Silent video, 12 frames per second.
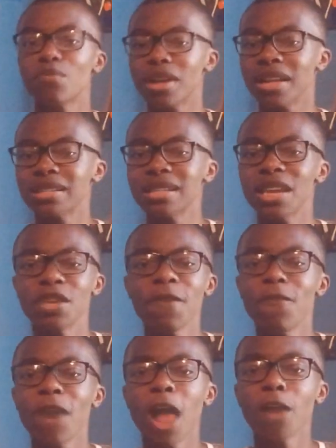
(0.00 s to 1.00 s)
and when I say you
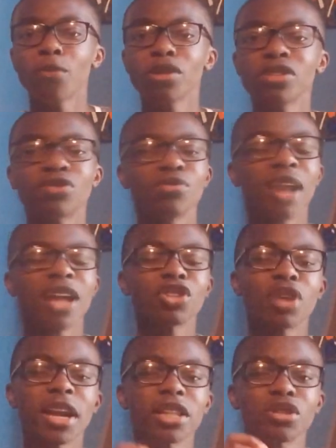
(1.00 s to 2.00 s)
followers, do not
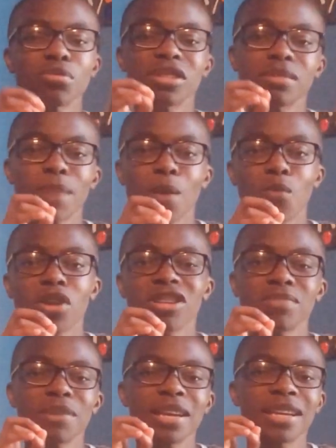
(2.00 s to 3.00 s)
try to twist my
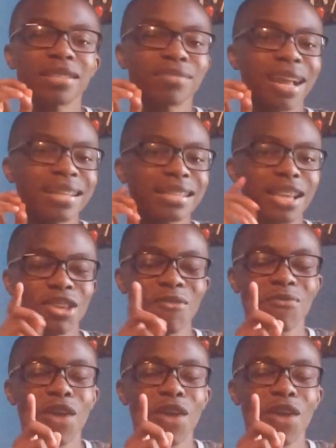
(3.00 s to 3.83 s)
words, because when I say you